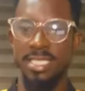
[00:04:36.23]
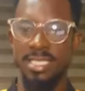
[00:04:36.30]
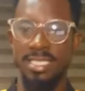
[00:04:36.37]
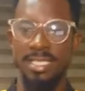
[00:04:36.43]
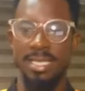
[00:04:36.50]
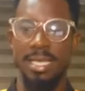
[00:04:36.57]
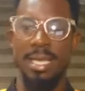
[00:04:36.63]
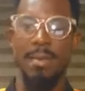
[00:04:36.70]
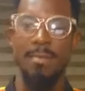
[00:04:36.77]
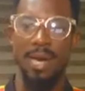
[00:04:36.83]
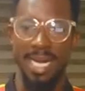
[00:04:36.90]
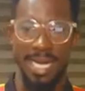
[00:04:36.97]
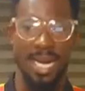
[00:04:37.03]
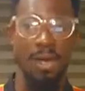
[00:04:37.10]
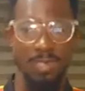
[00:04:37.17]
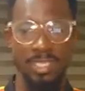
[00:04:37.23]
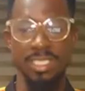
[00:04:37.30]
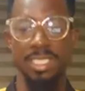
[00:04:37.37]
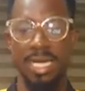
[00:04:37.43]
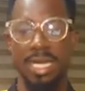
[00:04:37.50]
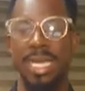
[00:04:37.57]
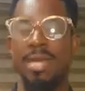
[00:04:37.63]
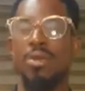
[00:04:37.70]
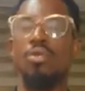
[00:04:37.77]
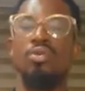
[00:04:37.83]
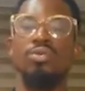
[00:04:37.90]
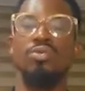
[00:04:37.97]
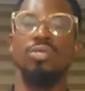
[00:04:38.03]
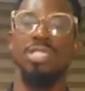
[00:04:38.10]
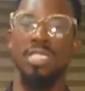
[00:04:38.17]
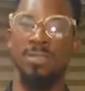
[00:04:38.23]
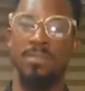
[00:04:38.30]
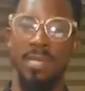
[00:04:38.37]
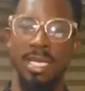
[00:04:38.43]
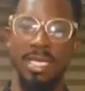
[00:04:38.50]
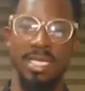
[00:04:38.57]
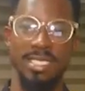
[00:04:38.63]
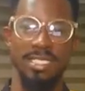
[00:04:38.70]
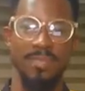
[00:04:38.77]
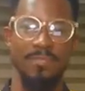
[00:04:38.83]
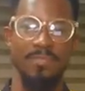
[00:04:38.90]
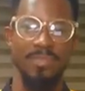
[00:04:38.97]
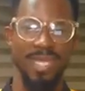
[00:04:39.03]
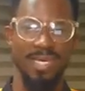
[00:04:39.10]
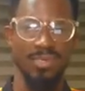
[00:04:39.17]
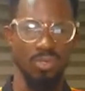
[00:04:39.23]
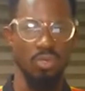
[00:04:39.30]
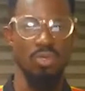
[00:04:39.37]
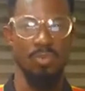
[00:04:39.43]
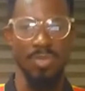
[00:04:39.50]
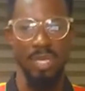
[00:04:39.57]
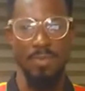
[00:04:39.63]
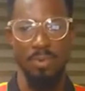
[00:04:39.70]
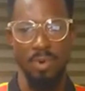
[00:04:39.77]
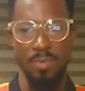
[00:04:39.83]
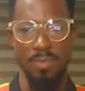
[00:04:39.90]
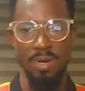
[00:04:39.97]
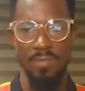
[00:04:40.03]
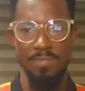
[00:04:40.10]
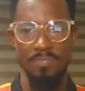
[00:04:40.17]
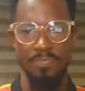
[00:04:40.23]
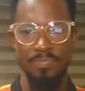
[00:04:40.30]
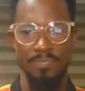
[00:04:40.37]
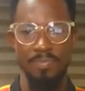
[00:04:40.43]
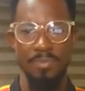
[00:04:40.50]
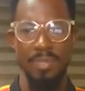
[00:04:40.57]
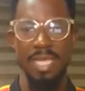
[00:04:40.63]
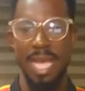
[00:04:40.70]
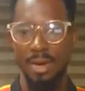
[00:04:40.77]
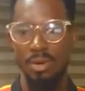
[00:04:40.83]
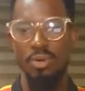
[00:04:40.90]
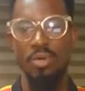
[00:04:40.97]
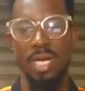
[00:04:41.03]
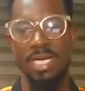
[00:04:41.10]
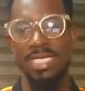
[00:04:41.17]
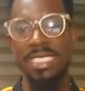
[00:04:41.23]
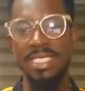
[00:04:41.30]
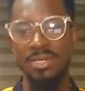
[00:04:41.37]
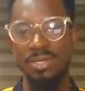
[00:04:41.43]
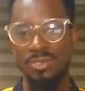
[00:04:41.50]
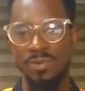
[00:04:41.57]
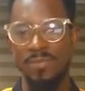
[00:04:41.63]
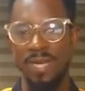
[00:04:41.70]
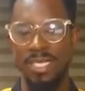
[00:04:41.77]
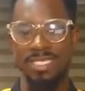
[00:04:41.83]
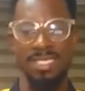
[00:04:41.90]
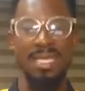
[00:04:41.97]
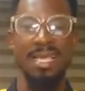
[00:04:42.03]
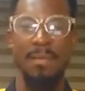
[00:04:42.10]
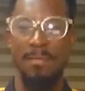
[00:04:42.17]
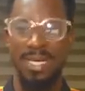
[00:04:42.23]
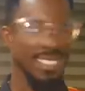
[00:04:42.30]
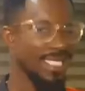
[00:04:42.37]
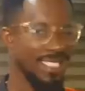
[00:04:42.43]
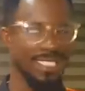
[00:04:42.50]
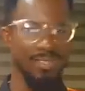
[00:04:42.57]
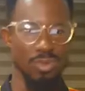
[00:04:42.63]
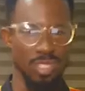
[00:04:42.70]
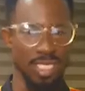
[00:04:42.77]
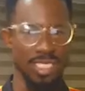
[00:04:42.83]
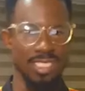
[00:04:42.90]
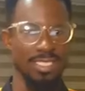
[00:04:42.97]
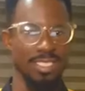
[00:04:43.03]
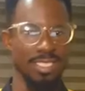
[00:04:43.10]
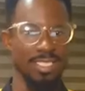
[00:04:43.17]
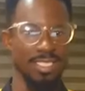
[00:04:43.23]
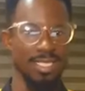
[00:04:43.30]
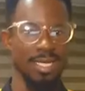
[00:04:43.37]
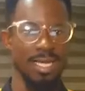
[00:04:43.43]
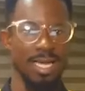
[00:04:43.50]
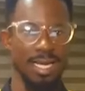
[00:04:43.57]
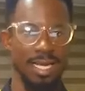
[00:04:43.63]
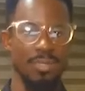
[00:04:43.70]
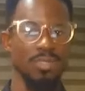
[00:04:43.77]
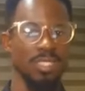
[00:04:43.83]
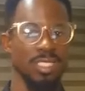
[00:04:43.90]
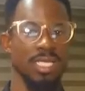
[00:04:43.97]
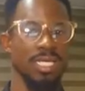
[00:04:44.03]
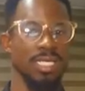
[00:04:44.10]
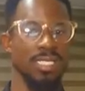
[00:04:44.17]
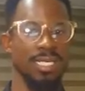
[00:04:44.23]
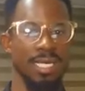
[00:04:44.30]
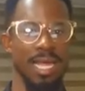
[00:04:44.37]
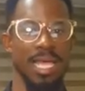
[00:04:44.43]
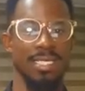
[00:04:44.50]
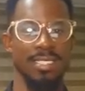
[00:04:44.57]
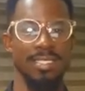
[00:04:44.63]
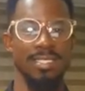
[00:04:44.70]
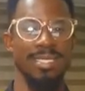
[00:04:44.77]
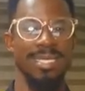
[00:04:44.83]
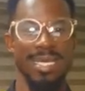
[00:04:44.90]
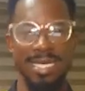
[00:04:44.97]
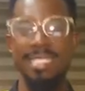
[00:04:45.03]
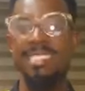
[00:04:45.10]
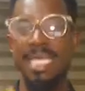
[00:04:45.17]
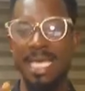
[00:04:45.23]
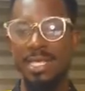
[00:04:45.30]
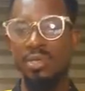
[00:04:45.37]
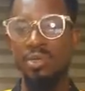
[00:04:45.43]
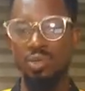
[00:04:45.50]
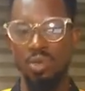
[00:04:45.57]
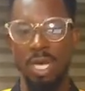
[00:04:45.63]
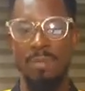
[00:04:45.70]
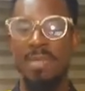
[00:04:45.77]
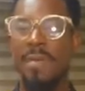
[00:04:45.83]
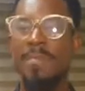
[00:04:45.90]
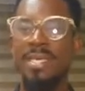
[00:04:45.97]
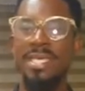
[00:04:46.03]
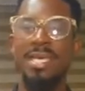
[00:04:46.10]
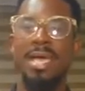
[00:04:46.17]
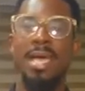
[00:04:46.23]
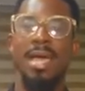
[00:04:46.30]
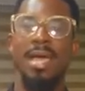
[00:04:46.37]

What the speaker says: jersey, but now saying that they are not going to display it, then it's going to be a problem. I don't know the details of that, but this is not a decision that was taken lightly, and this is a huge one. Maybe